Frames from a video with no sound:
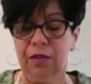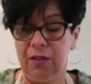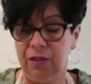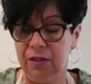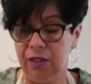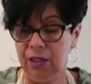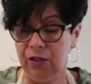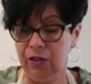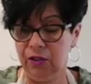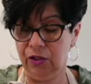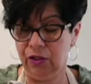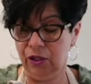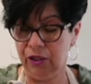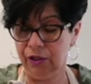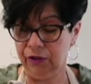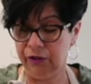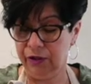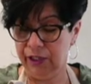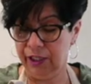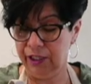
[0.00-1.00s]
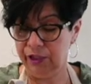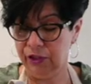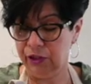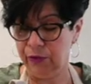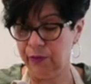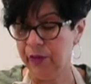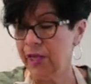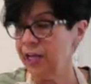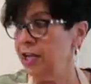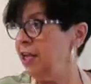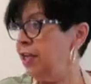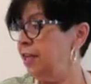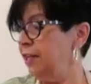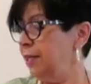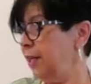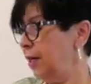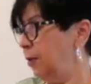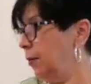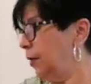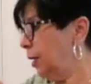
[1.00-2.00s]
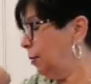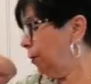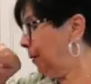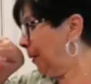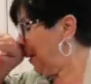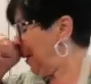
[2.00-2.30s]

Take a look. Okay, so now what I'm going